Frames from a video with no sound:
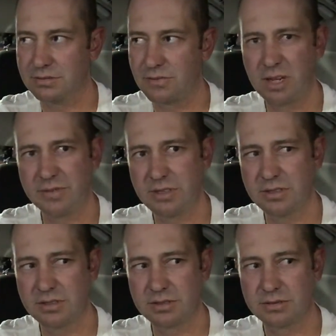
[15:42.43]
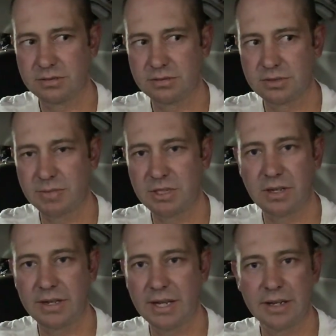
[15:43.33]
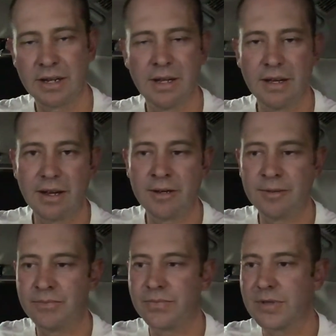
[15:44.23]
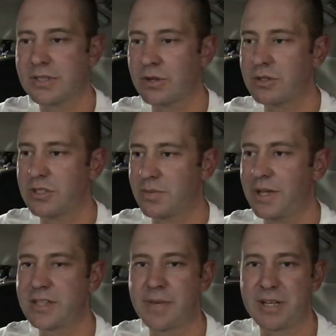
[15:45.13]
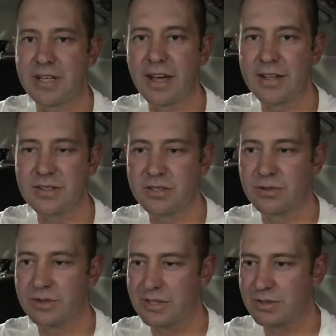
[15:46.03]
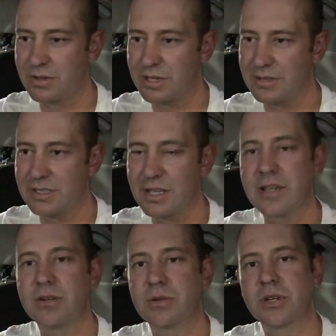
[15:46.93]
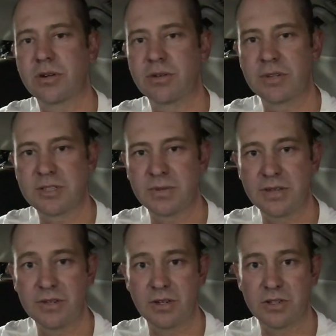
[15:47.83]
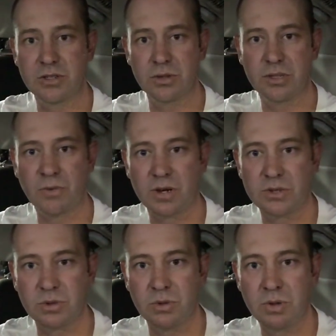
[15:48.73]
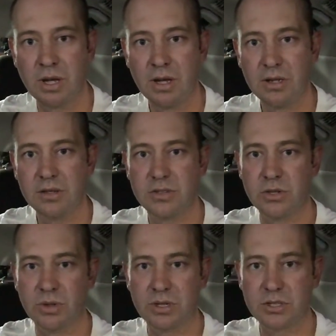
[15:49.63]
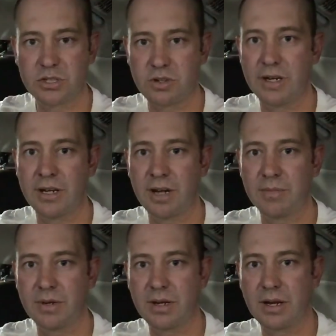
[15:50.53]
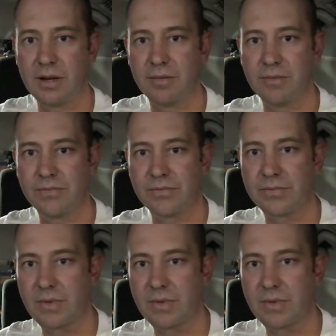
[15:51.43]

5 years, something like that. So it just depends how many Ks you do and that sort of thing to get your return on investment. If you're going to do it, you might as well do it straight up. Same